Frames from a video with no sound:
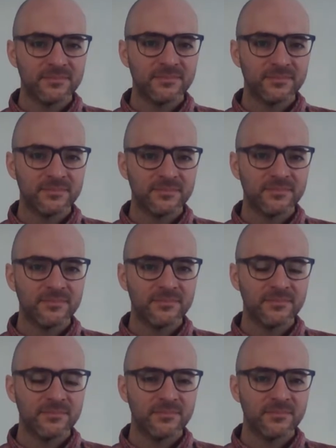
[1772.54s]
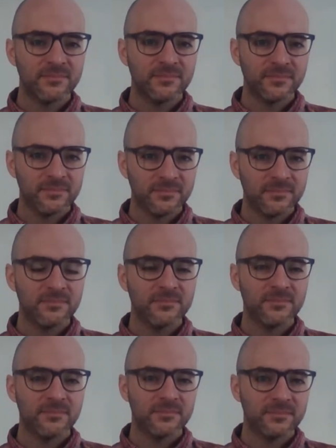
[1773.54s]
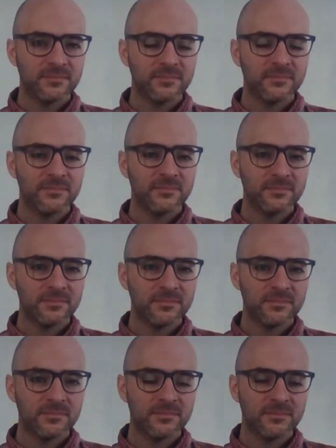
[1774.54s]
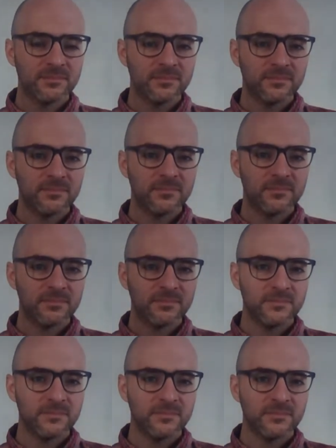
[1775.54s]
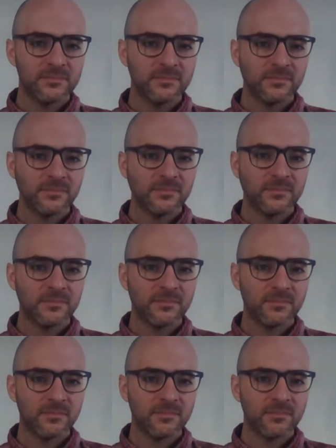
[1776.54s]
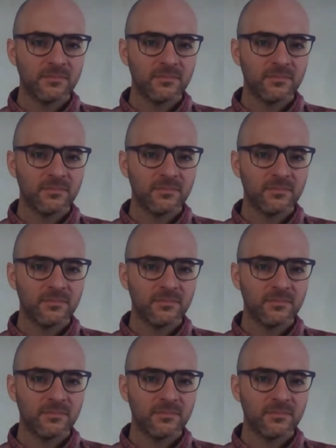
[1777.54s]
This person isn't speaking.